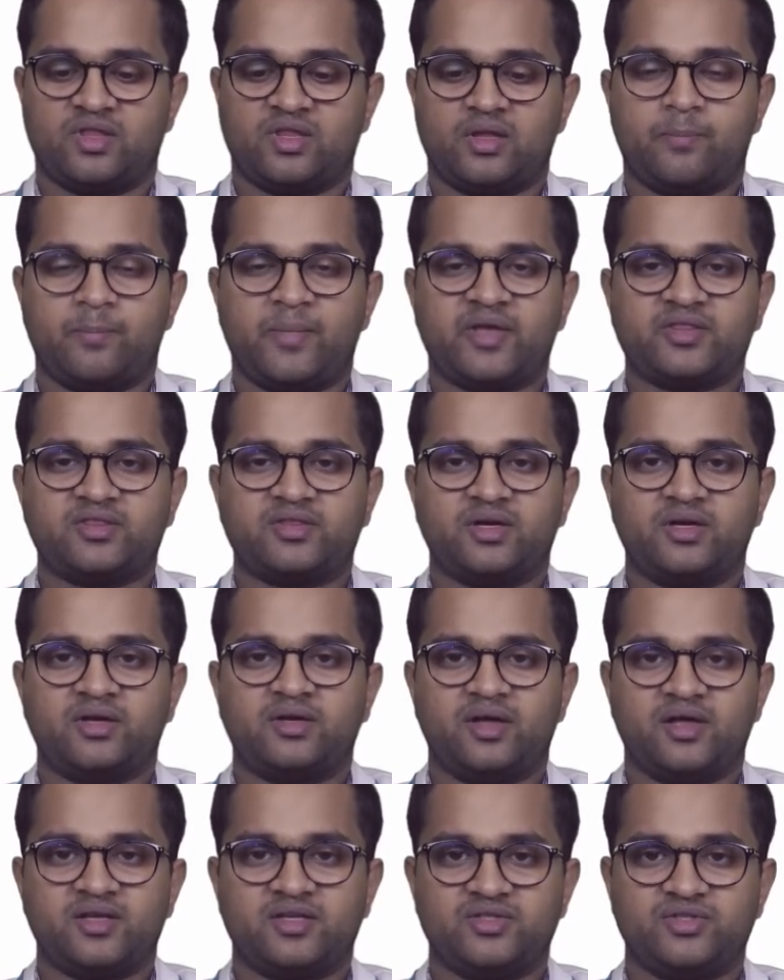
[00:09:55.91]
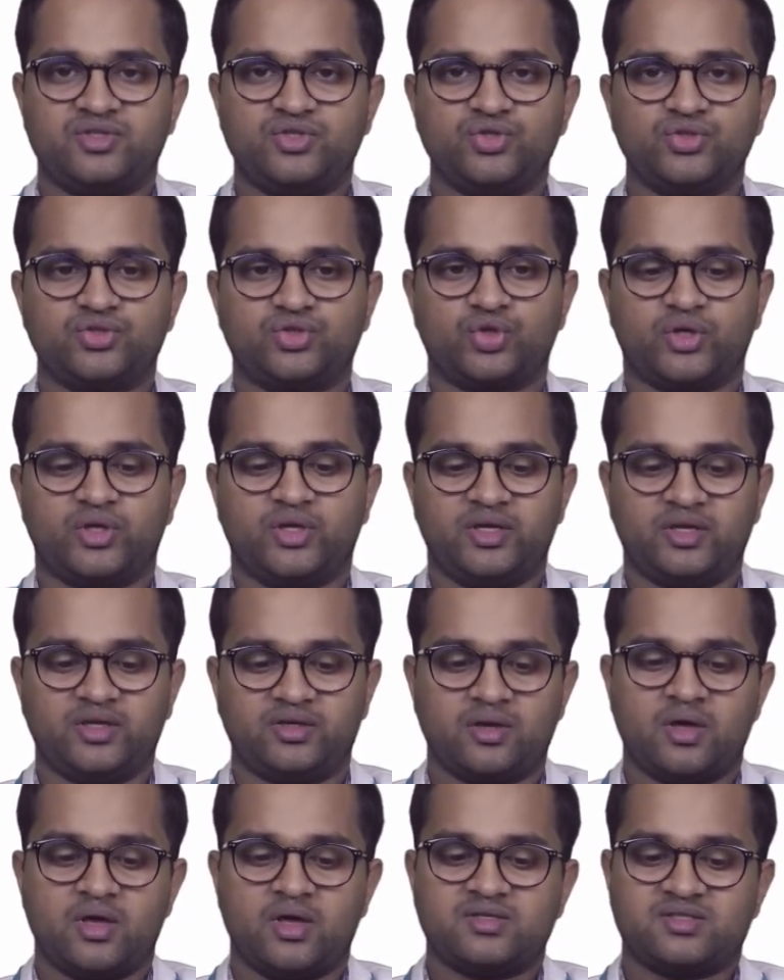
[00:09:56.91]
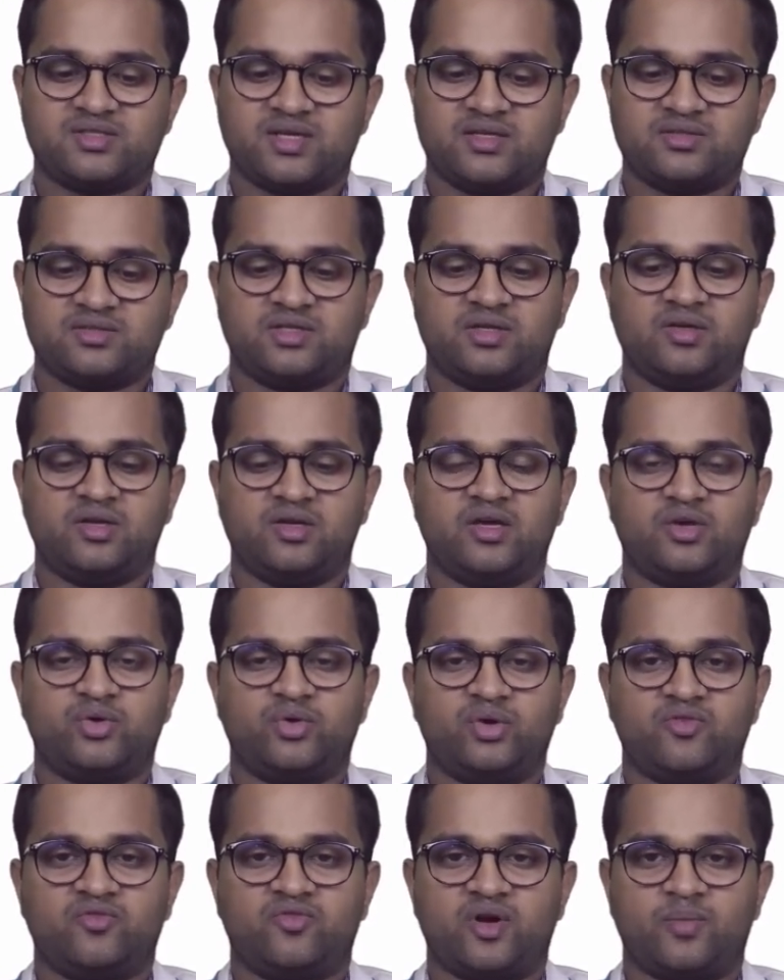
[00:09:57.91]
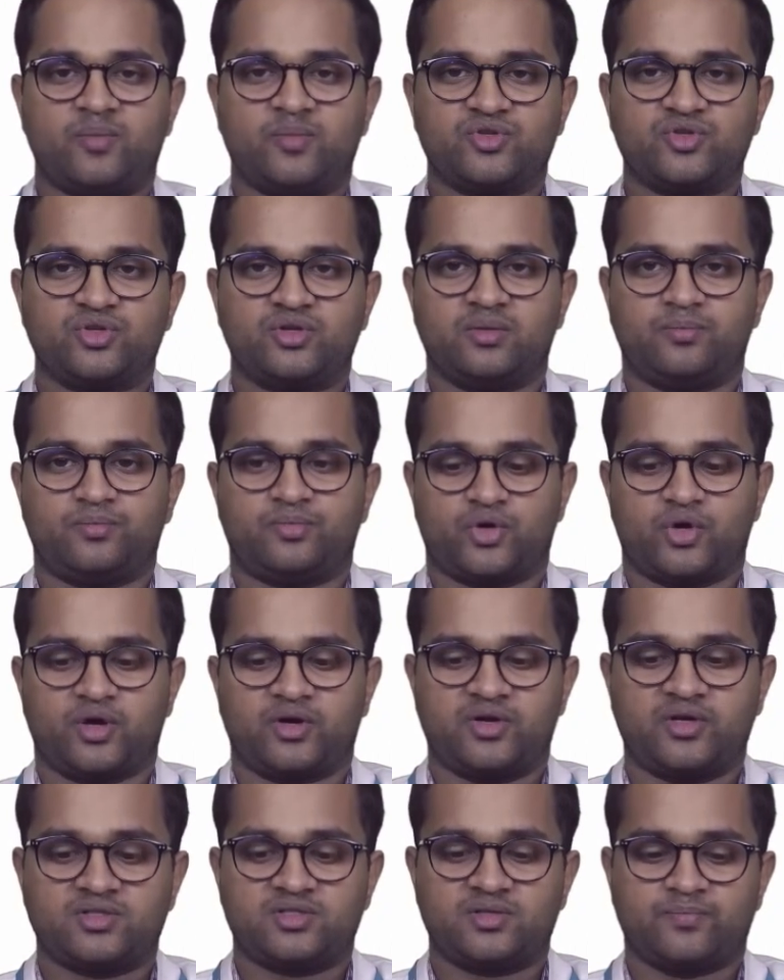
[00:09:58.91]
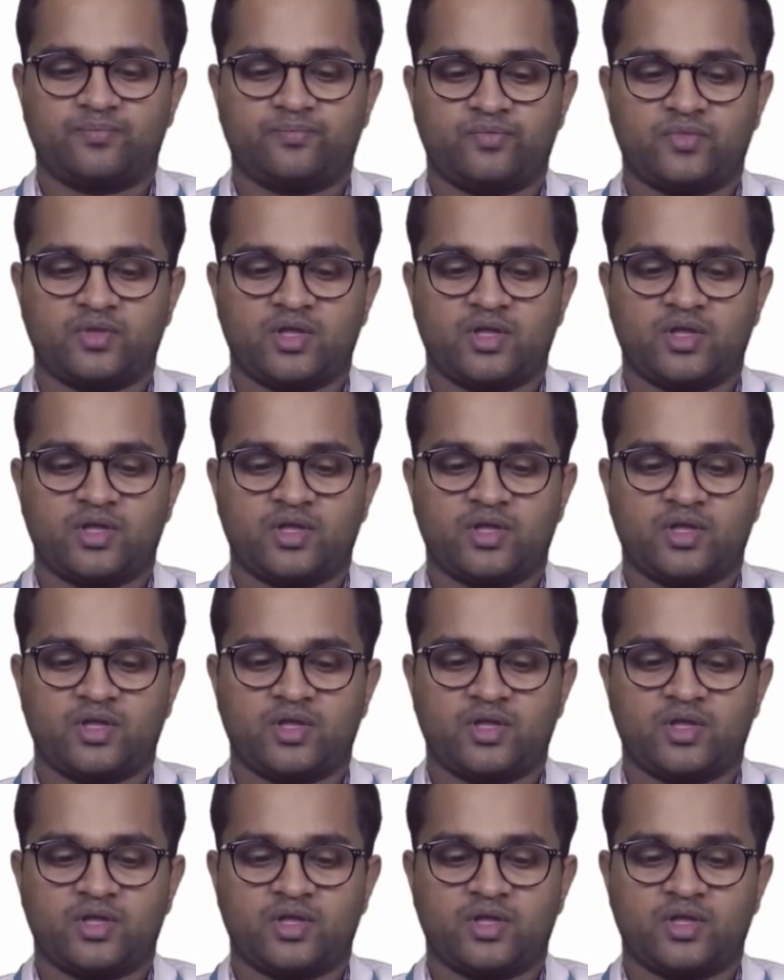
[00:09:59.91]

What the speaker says: The method is used to heat sensitive liquid and pharmaceutical products.